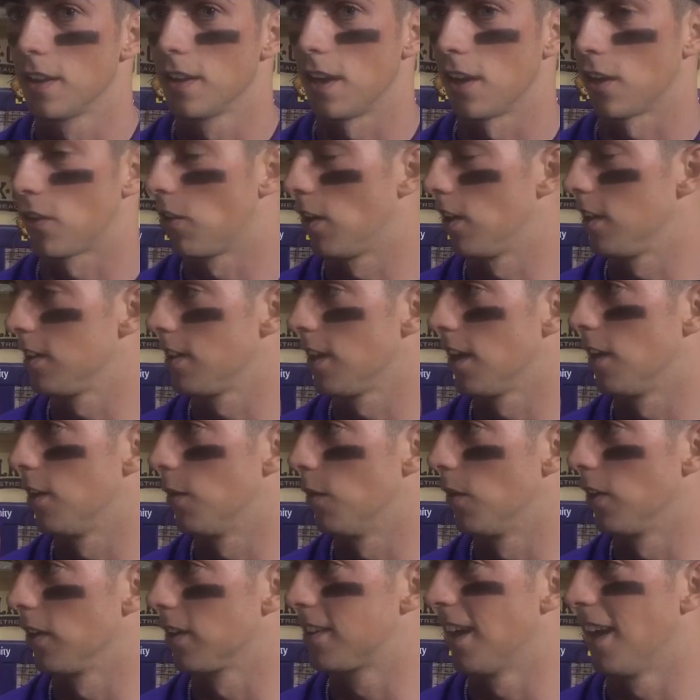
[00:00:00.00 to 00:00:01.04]
Kind of crazy how
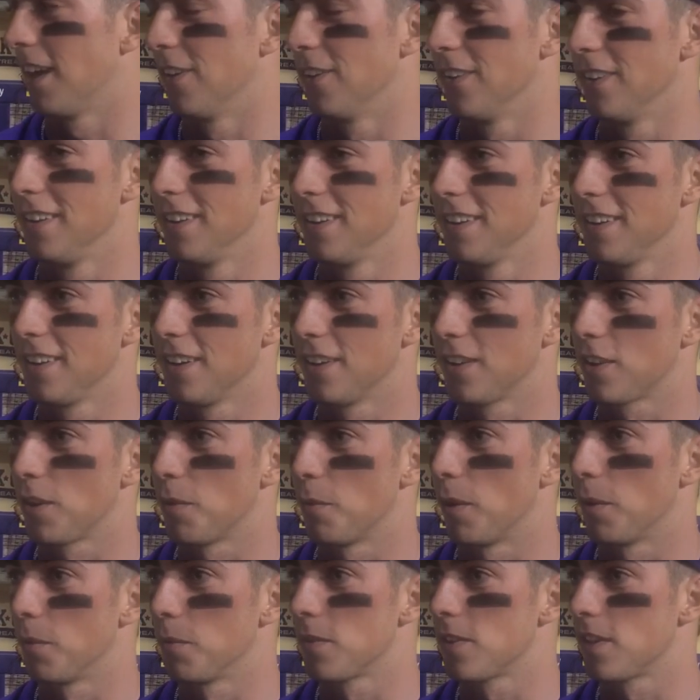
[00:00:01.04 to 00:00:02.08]
it works out when you
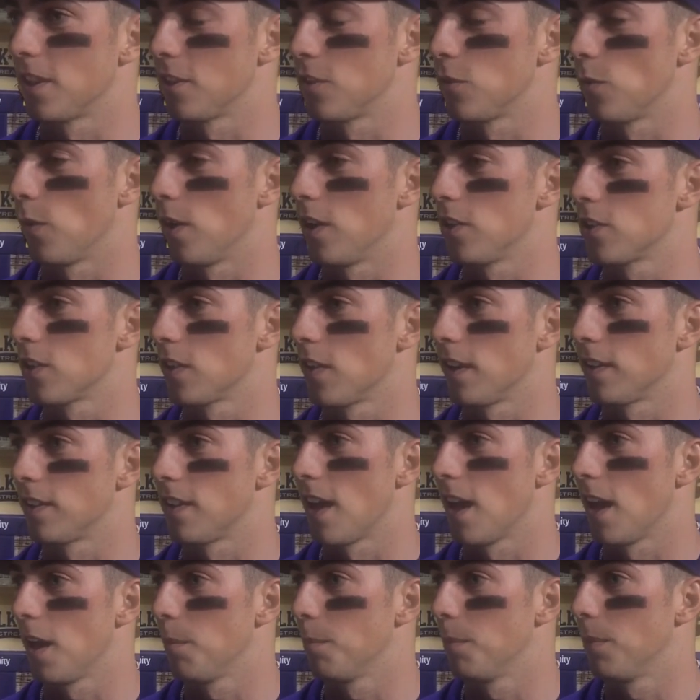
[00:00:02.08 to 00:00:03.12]
come out of a situation like
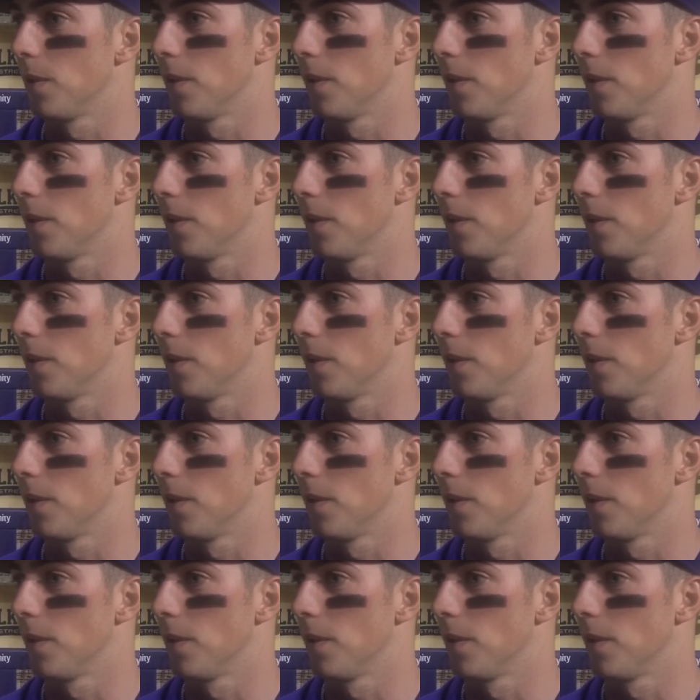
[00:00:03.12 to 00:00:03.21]
that,